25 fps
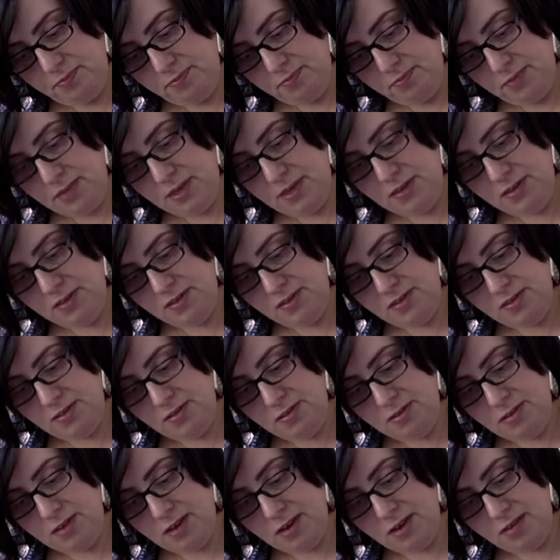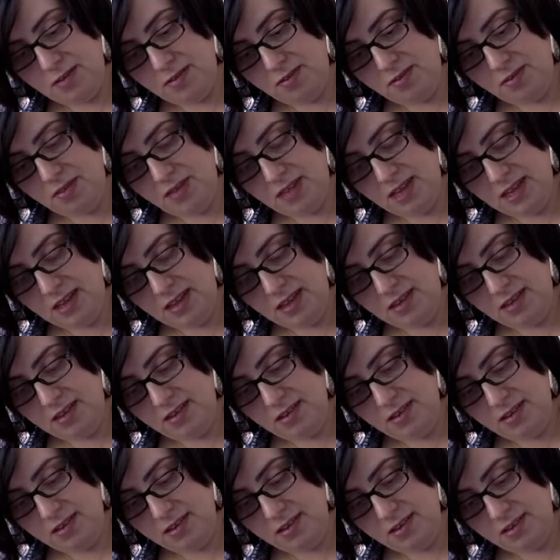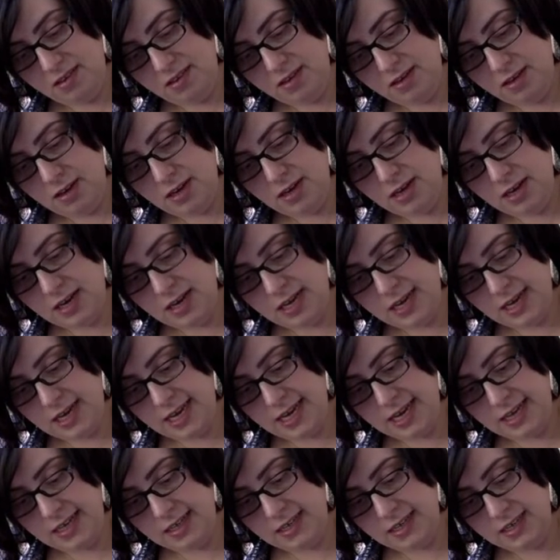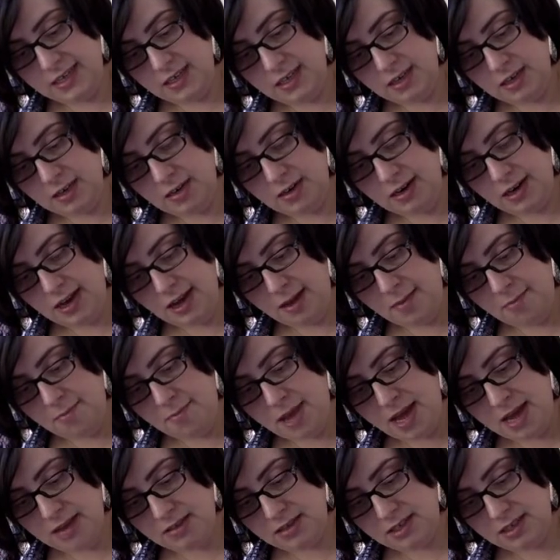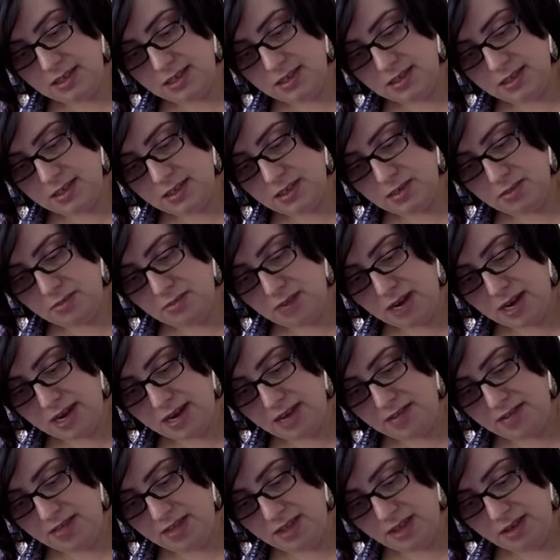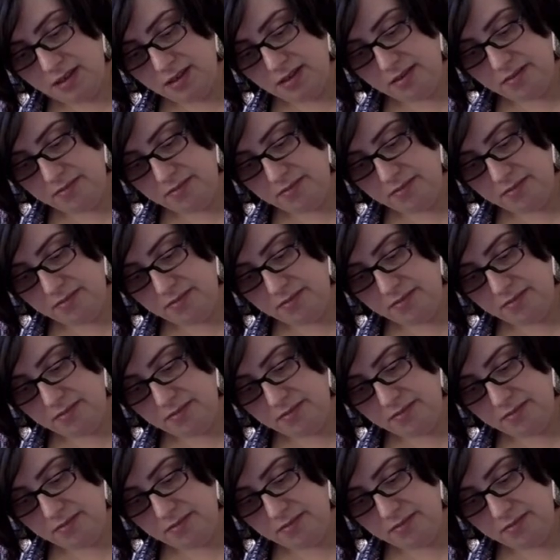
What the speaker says: but you still don't think you're going to amount to anything.